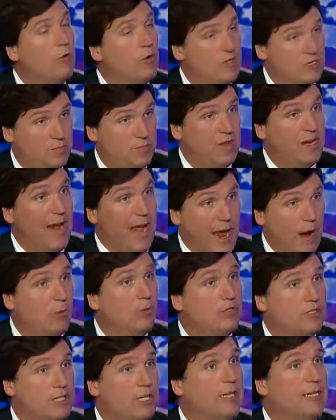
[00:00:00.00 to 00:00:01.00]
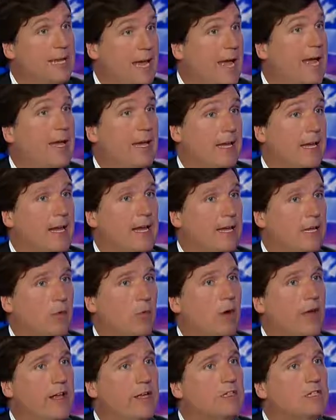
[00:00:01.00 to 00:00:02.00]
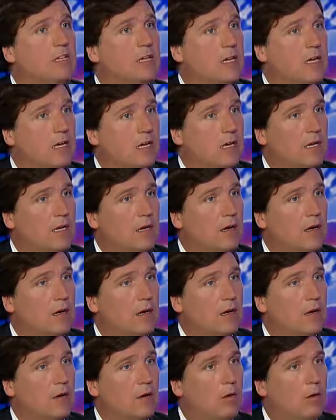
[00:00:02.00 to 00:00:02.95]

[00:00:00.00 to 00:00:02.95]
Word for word: who has been out today anyway. He's down in Texas apparently,